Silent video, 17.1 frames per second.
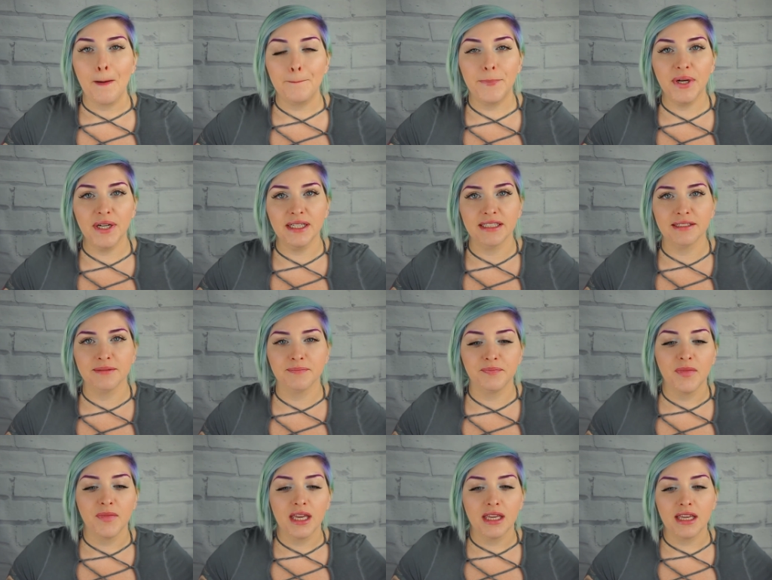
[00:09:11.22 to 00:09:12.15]
But
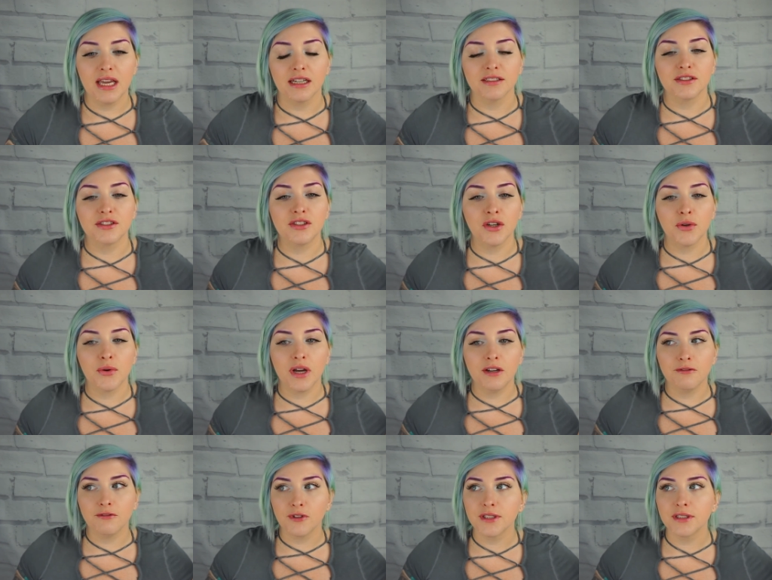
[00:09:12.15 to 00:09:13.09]
yeah, so
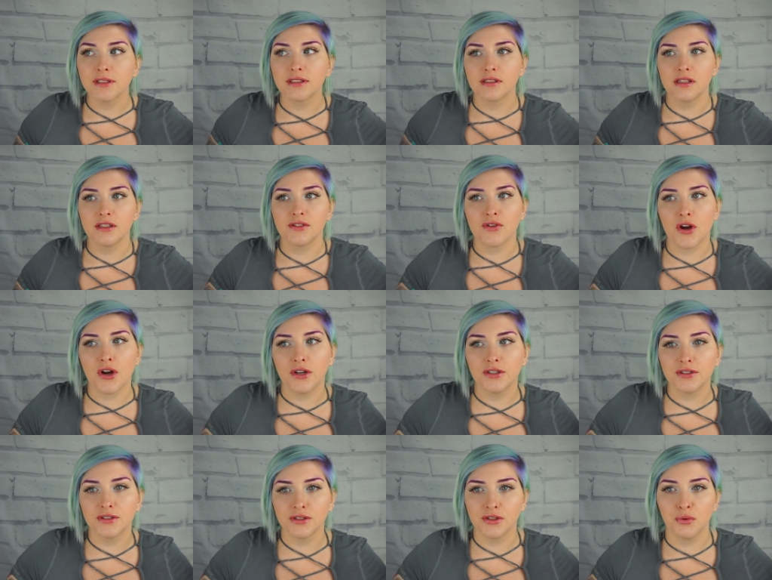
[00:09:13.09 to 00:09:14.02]
at first the
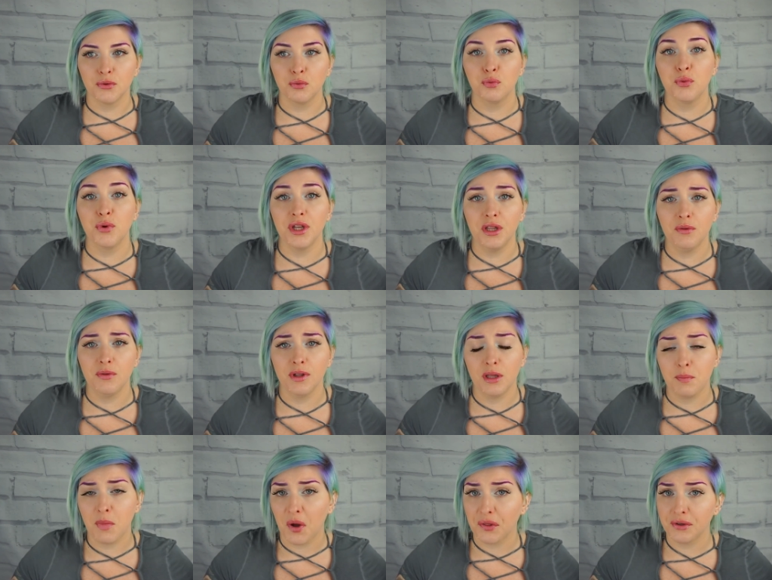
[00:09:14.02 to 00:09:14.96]
scars
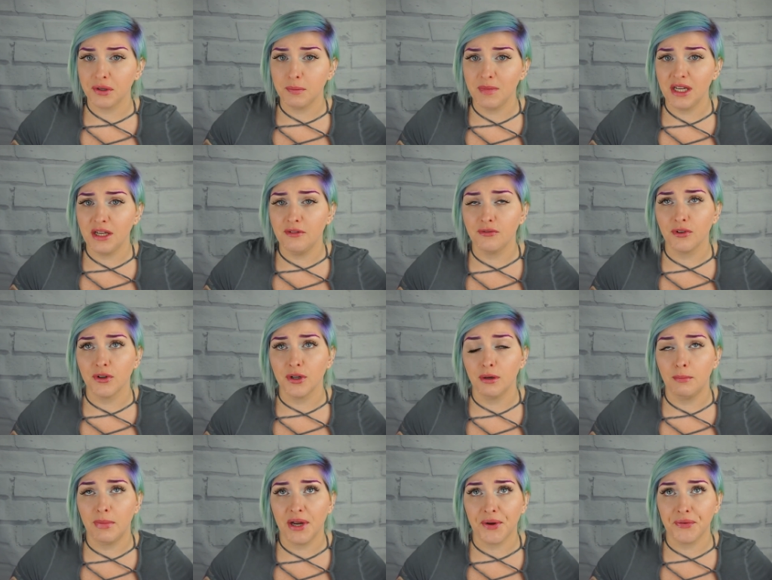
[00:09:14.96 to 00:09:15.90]
really bothered me
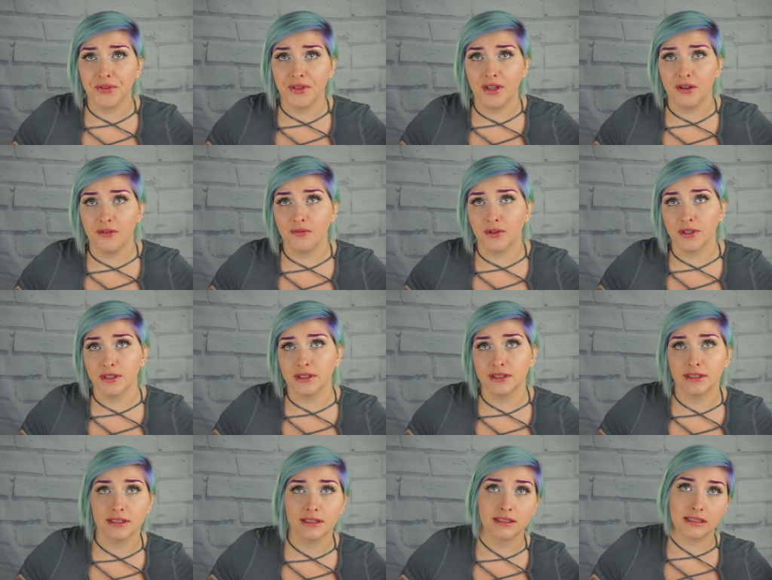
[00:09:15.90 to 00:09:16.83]
for about the
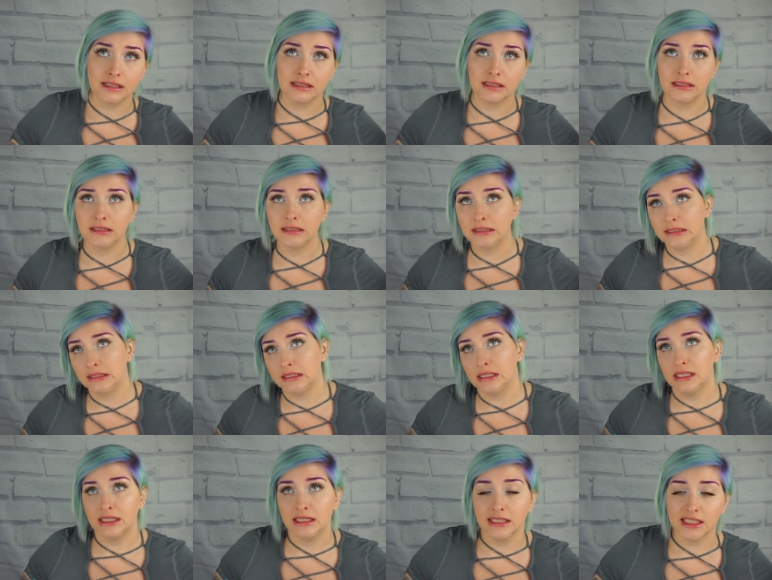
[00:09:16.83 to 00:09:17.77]
first
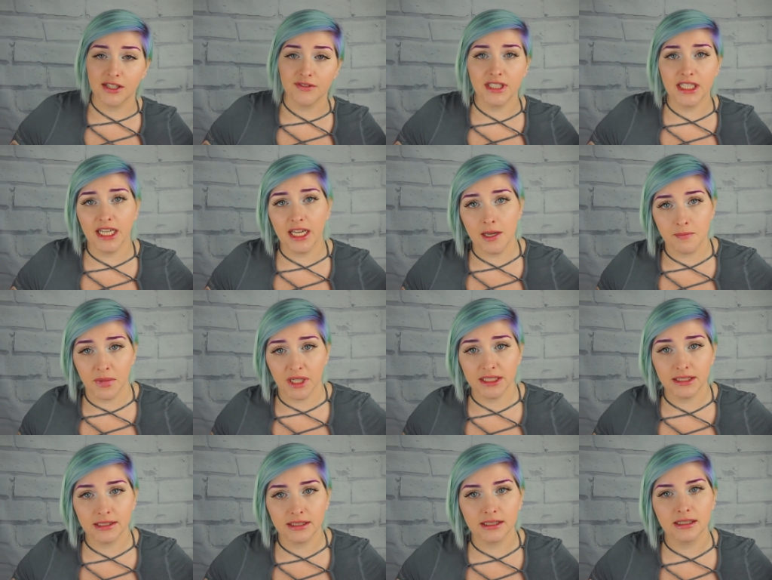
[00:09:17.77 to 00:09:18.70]
7 to 8
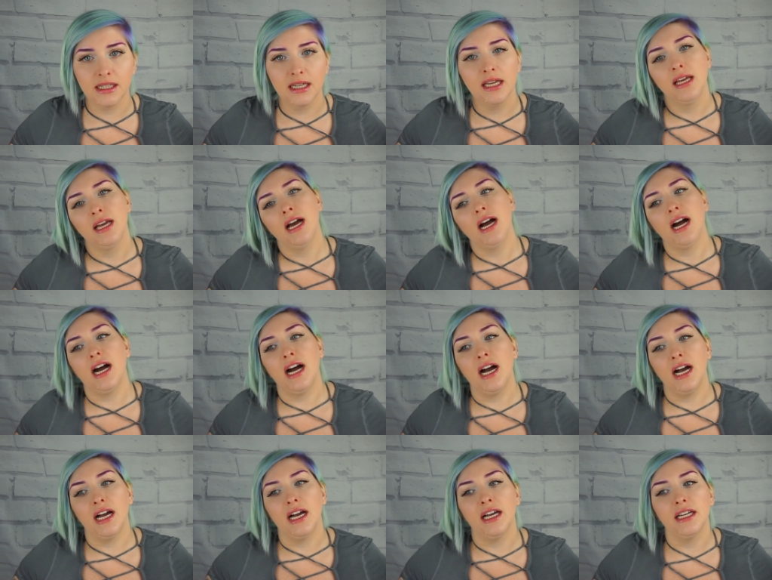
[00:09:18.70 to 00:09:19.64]
months.
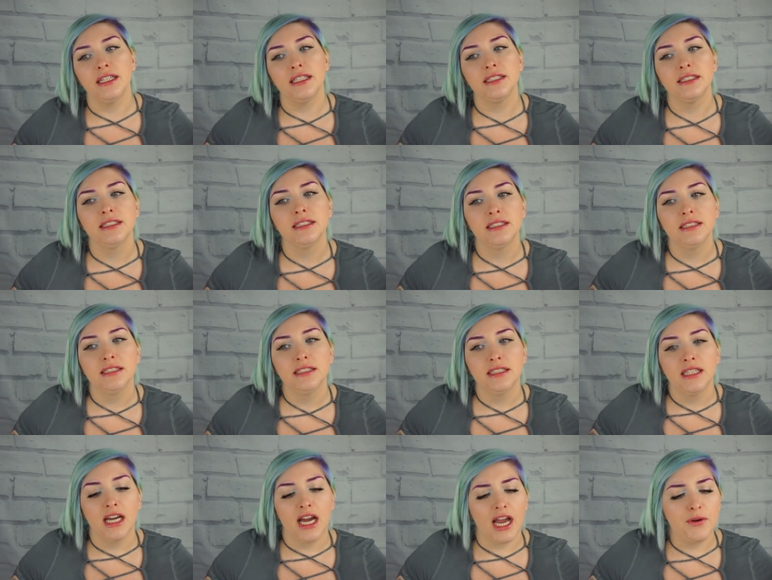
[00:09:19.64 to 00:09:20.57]

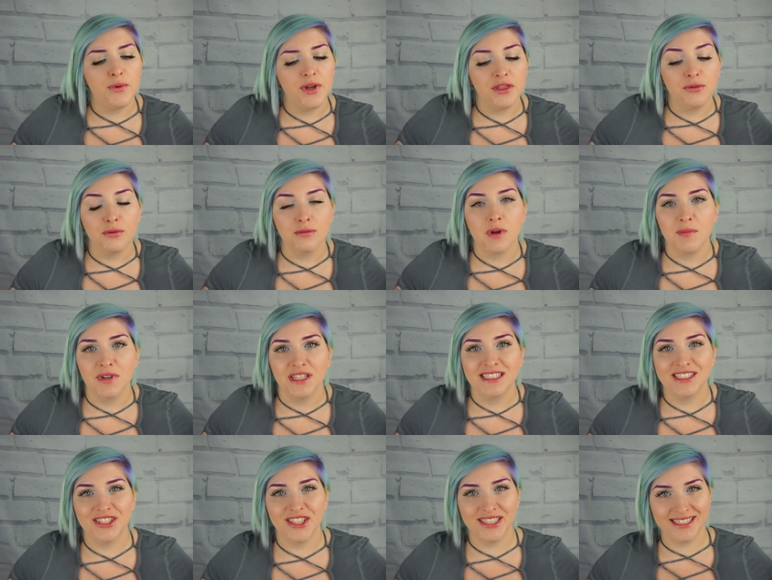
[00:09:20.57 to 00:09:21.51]
I went through my
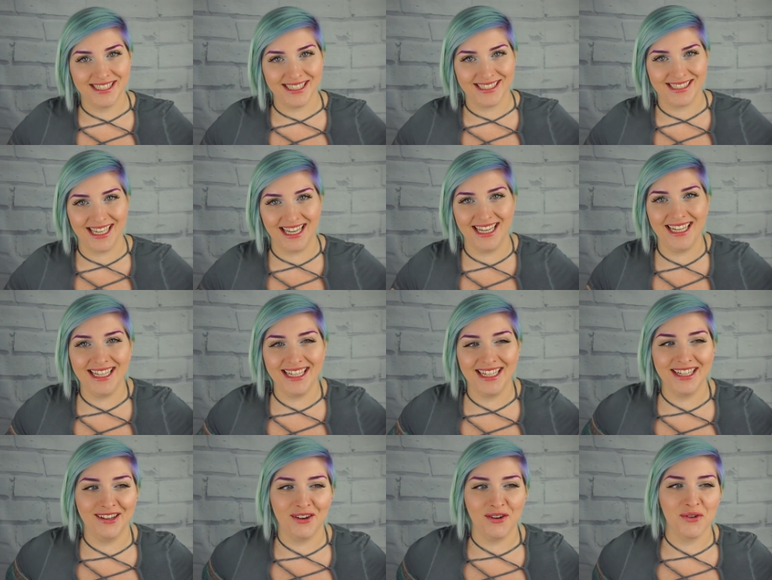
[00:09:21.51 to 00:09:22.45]
messages to
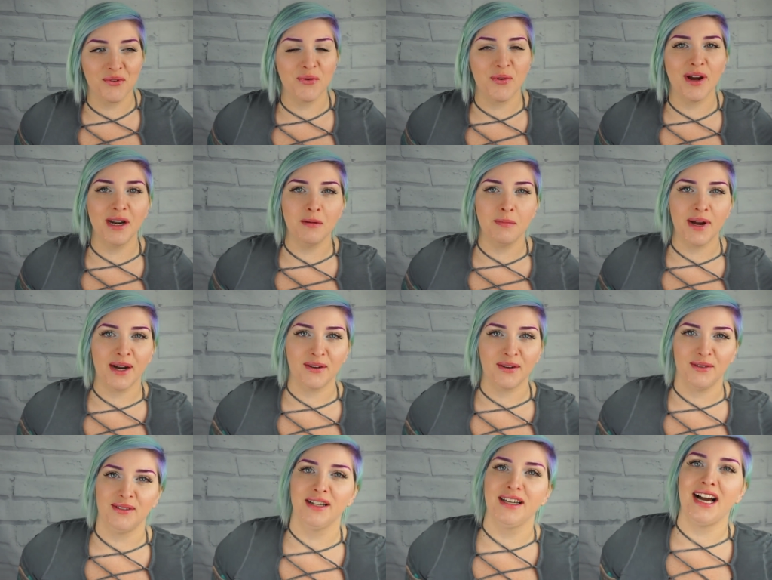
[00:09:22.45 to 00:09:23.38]
see when
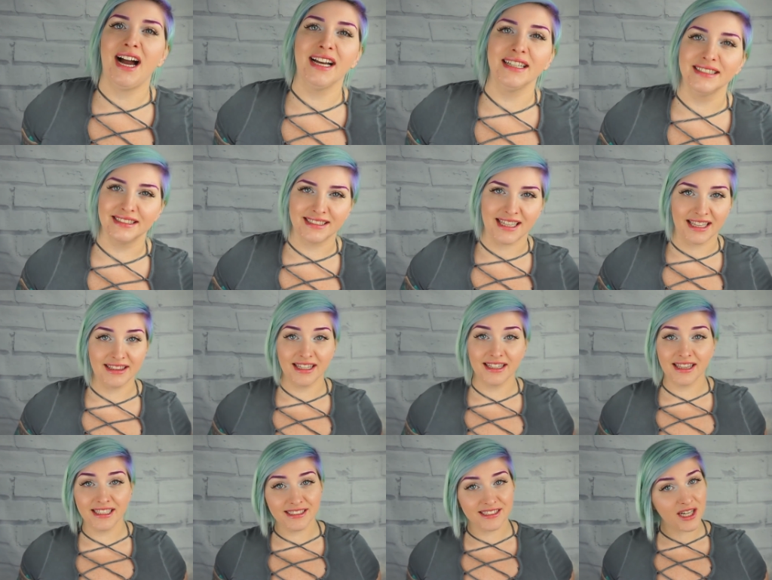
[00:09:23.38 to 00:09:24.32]
about I said
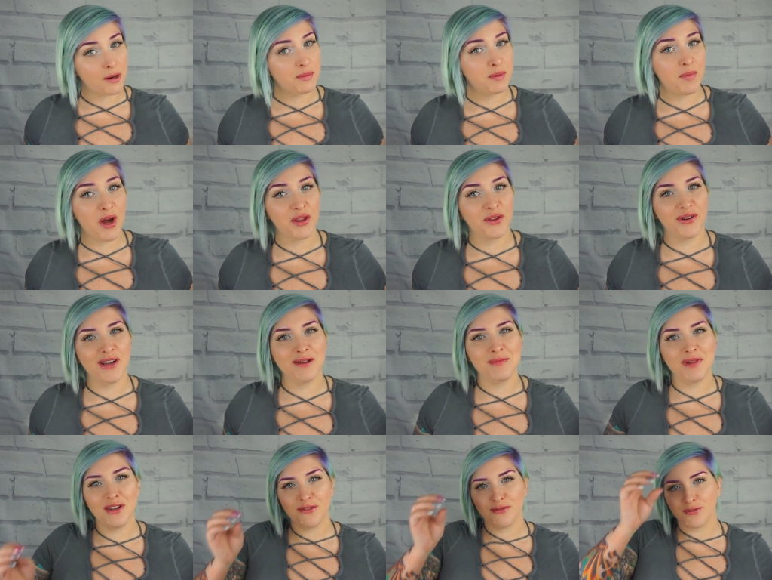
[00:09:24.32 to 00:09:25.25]
that they stopped
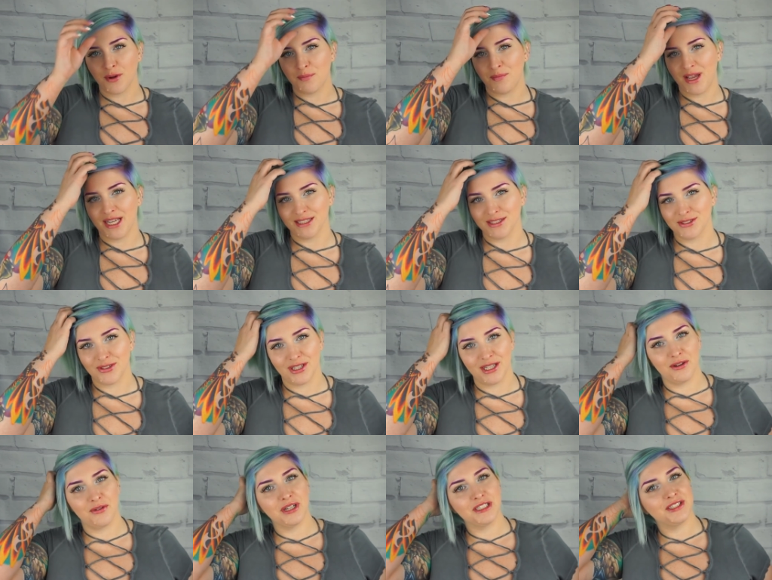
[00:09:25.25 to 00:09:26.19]
bothering me from
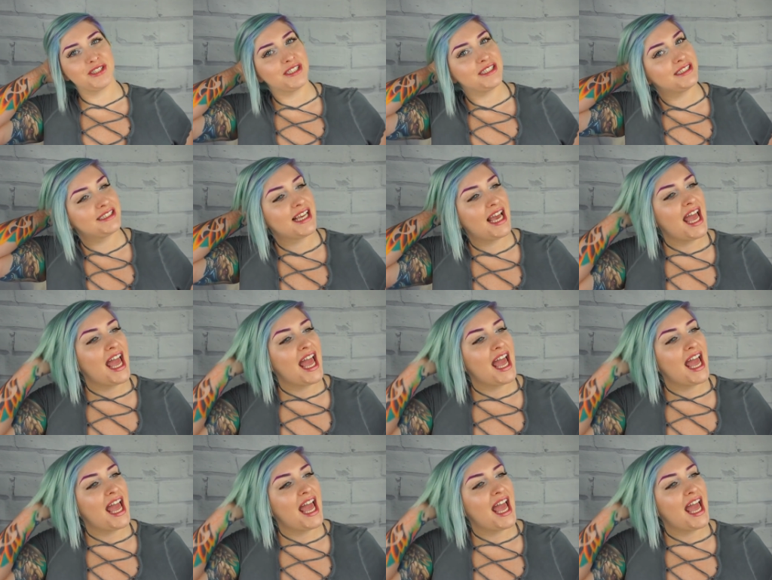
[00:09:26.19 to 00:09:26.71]
answering questions,